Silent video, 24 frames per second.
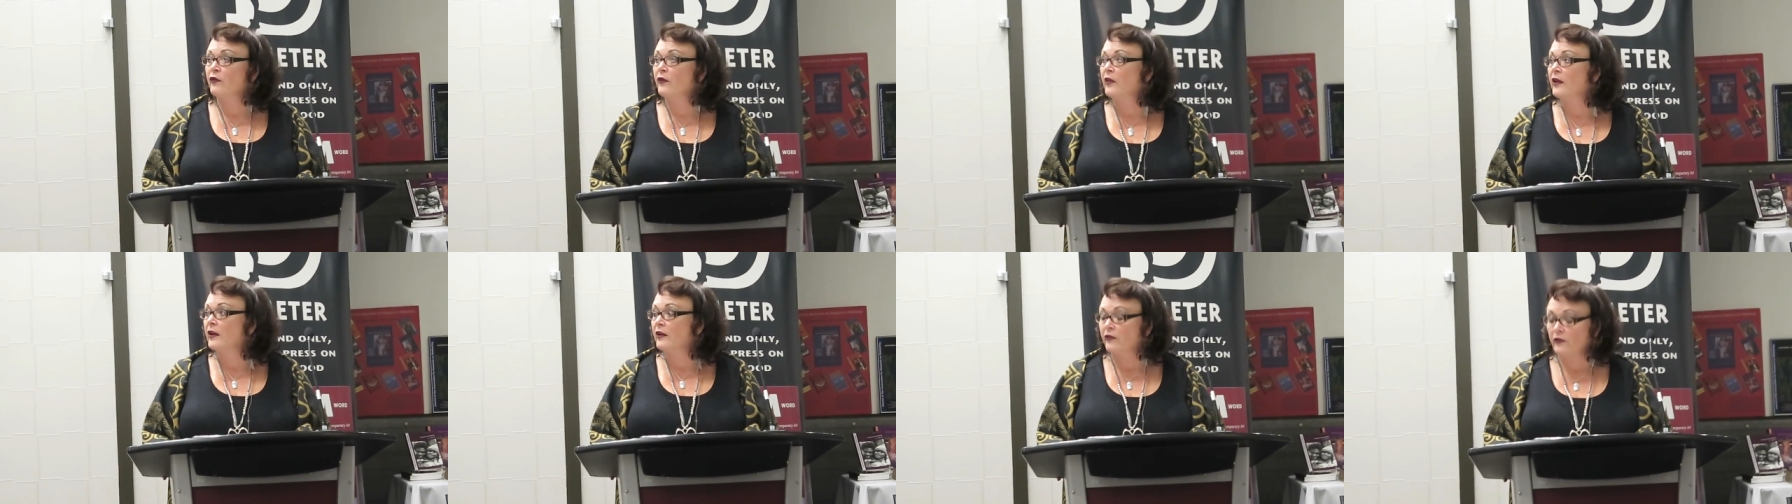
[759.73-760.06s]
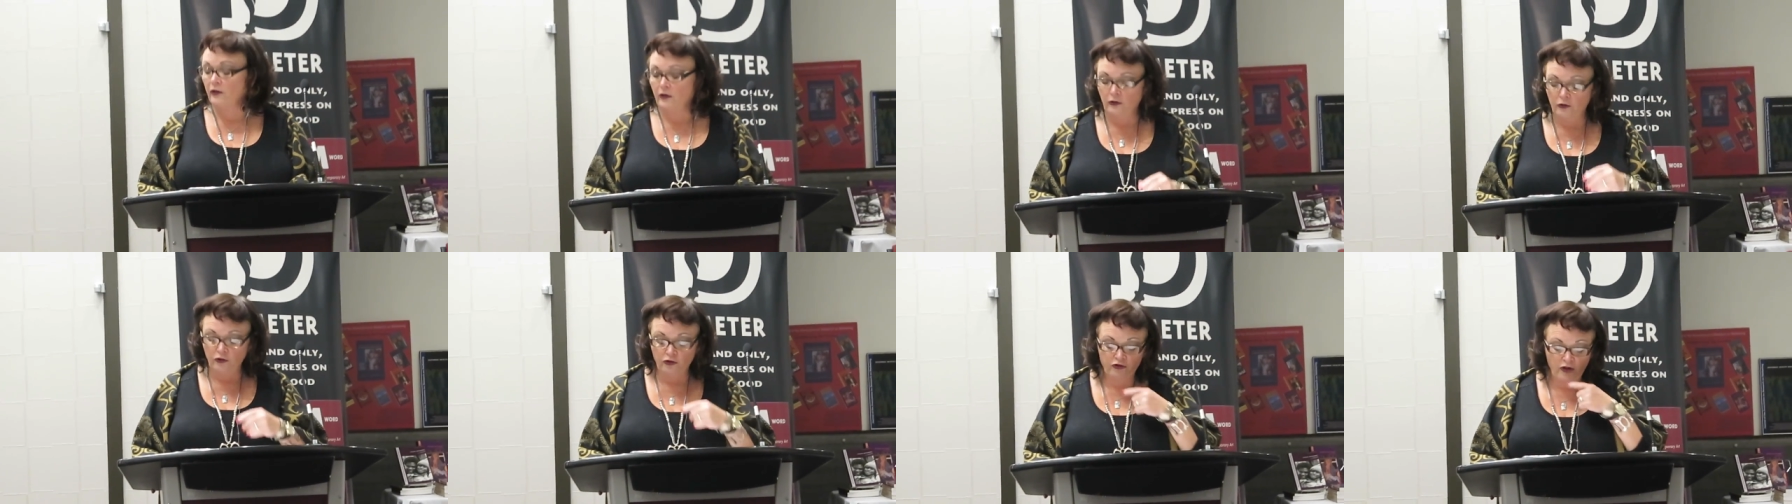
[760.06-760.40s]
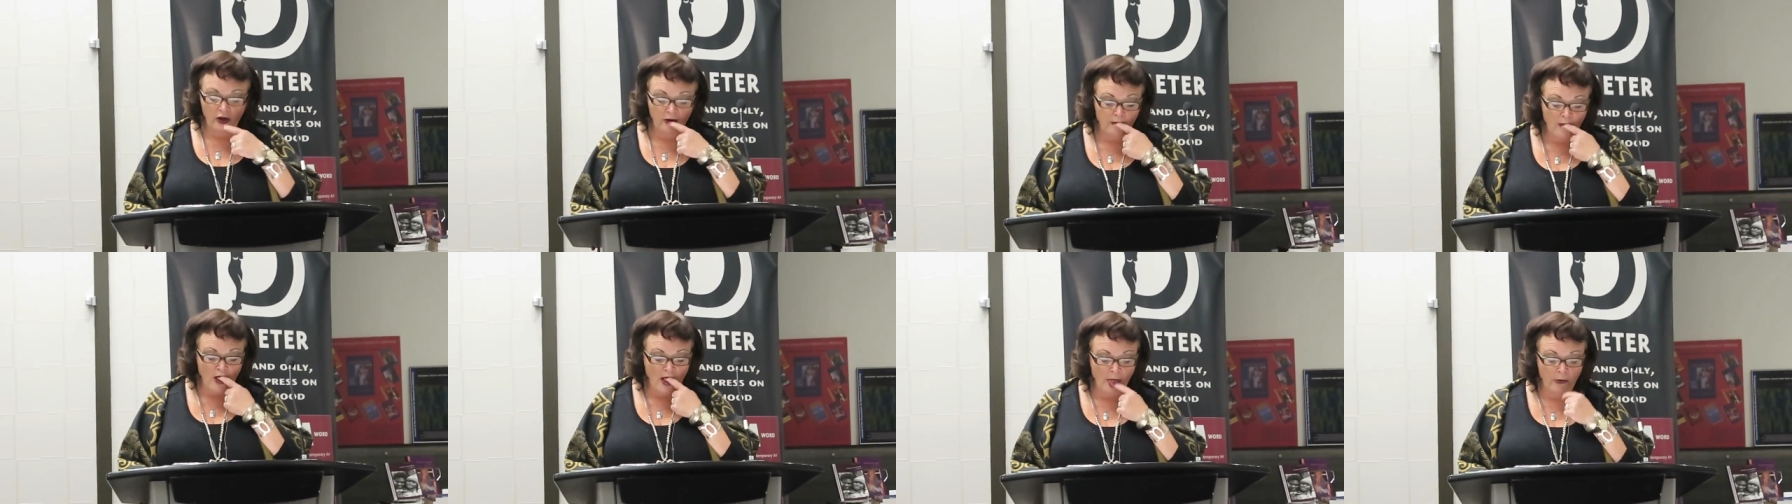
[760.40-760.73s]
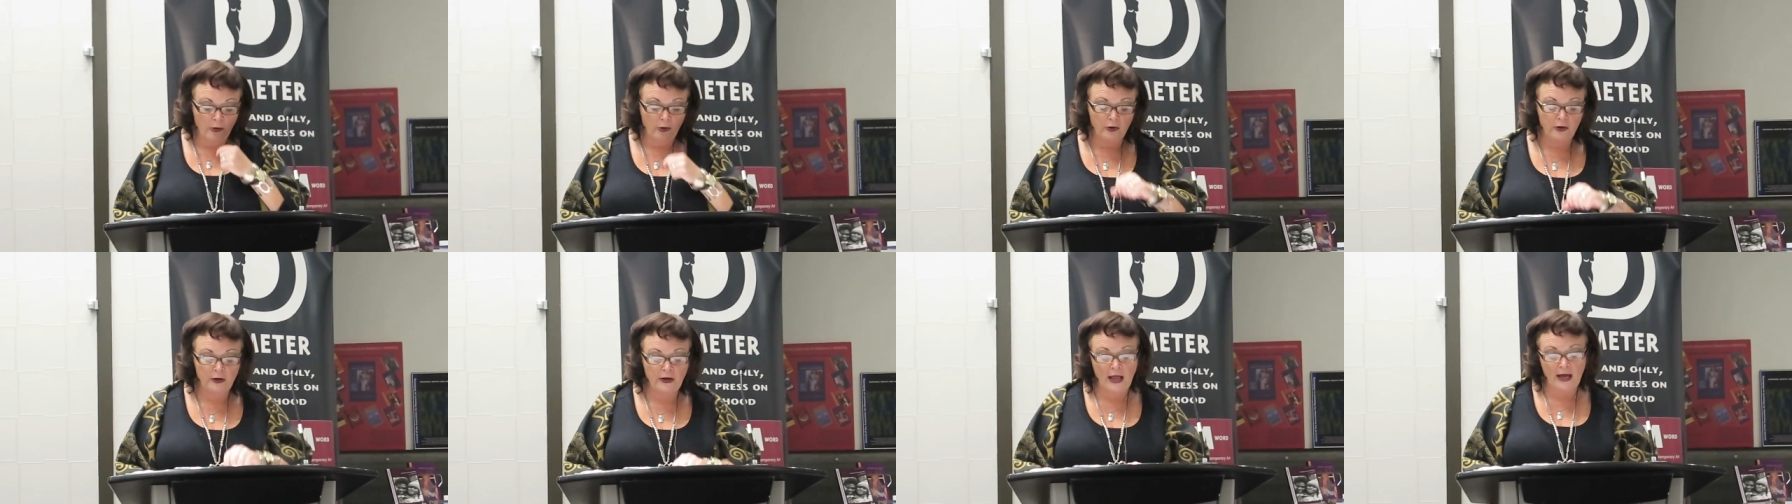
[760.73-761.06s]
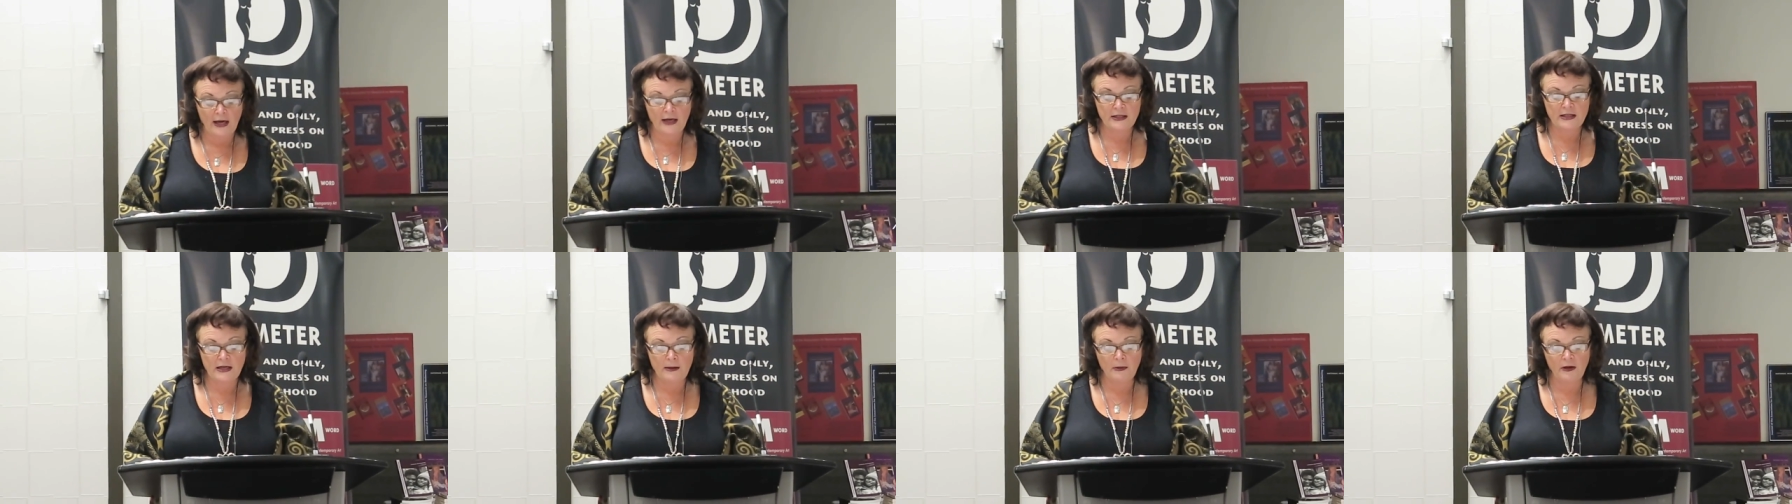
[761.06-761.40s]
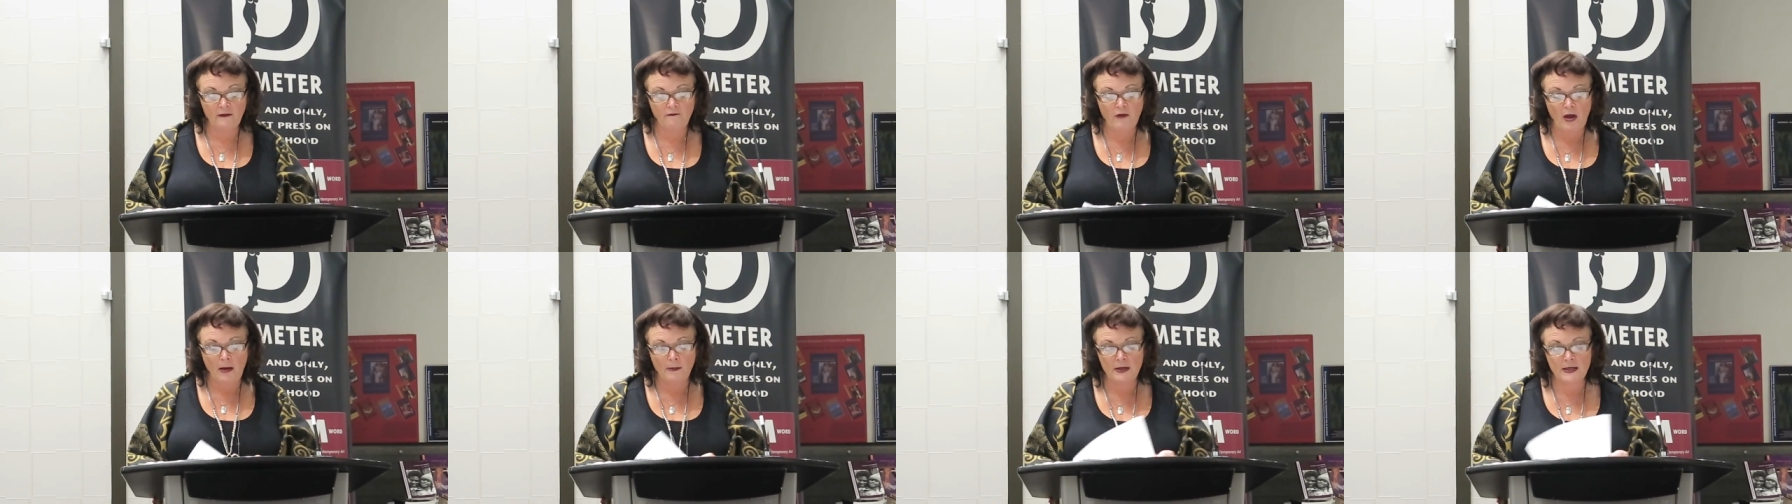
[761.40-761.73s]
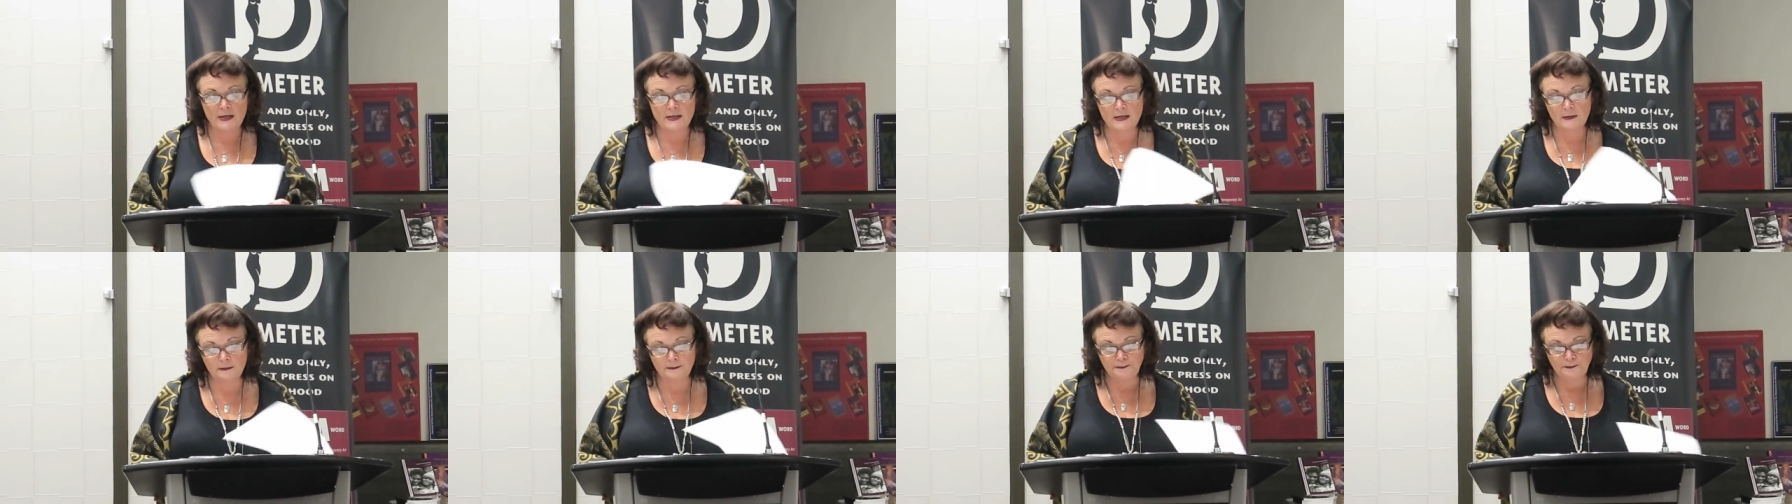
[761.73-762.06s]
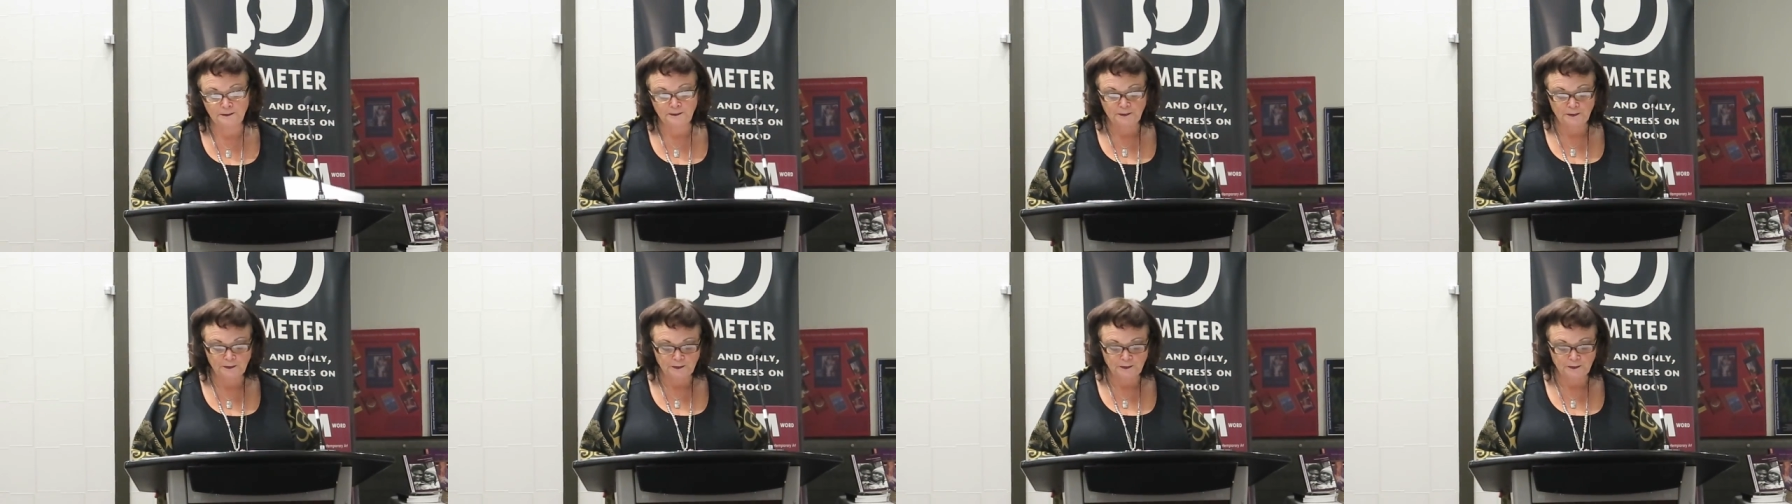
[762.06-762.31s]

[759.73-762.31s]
for the exclusion of motherhood in academic feminism.